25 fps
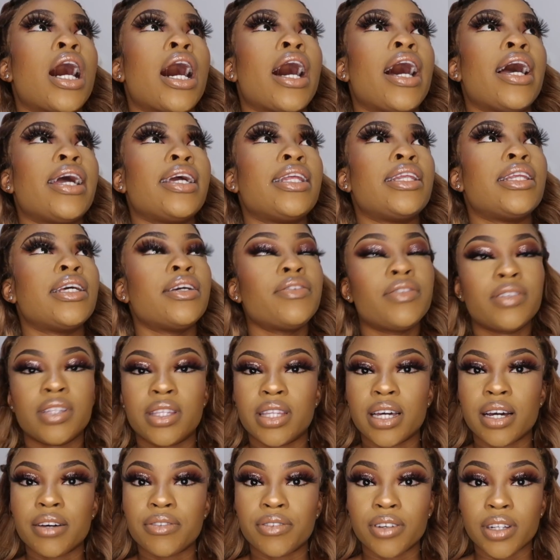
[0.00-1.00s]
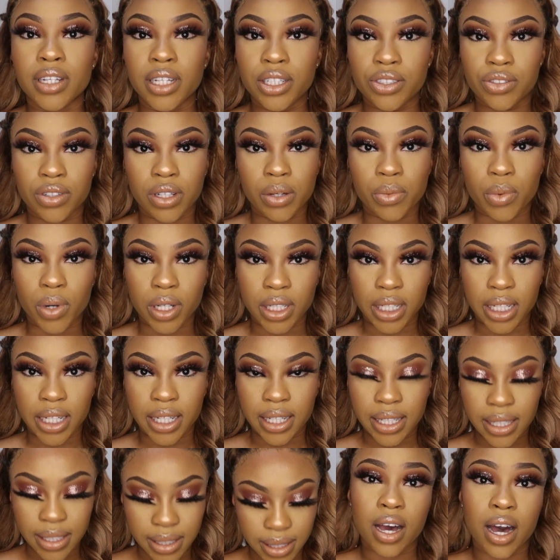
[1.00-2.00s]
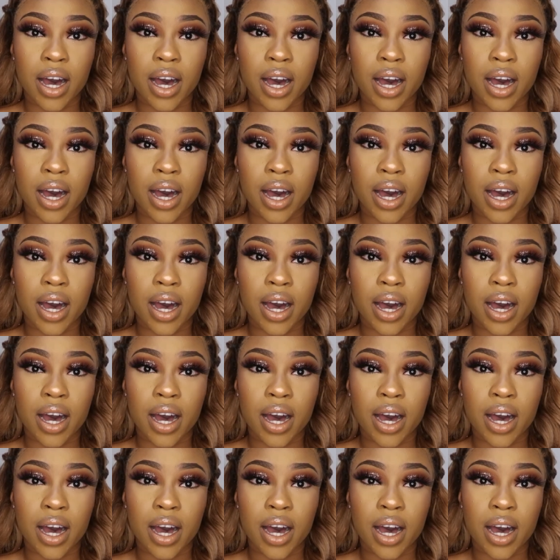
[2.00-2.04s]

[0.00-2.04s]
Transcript: I lived there for literally 1 year.